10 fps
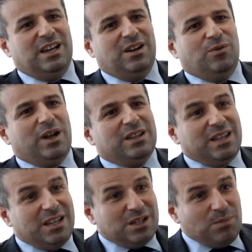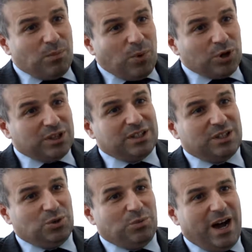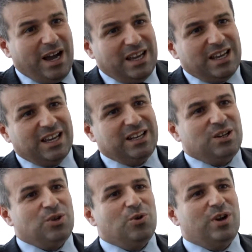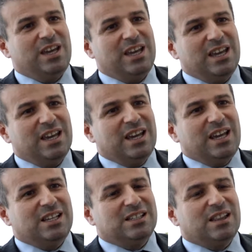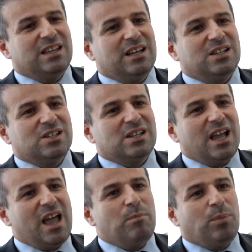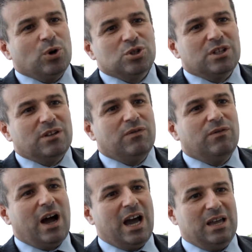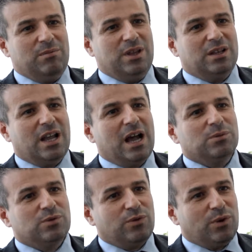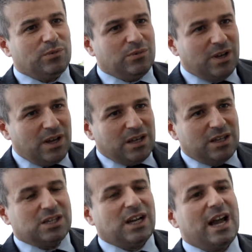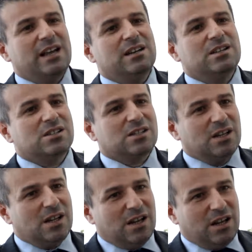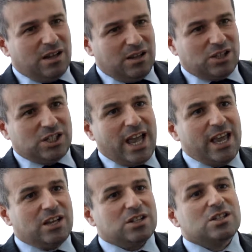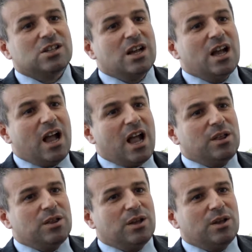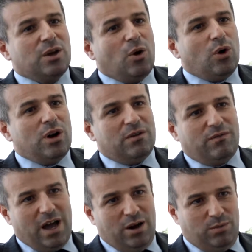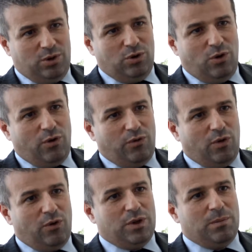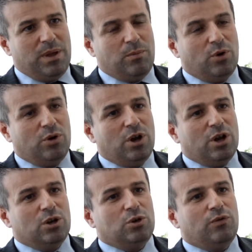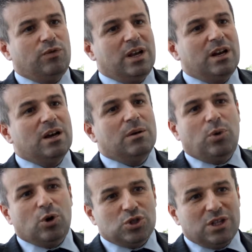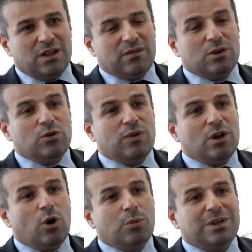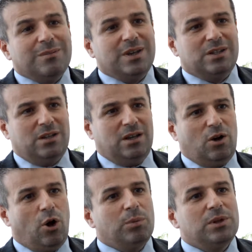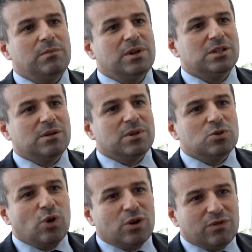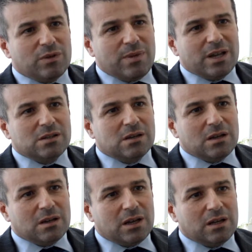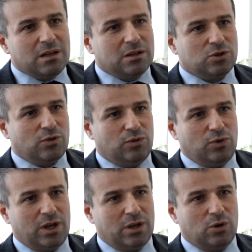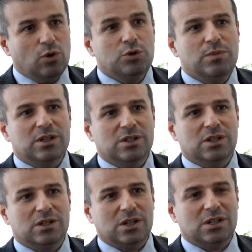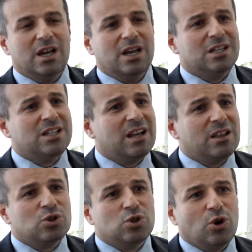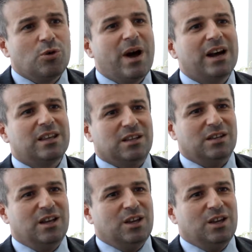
What is important in Dubai and in UAE is that there is a positive vibe that comes from His Highness, the Sheikhs, and the whole environment of the people. You feel positive and you feel optimistic. Optimism is one of the basic ingredients of doing good businesses. It's like the stock market.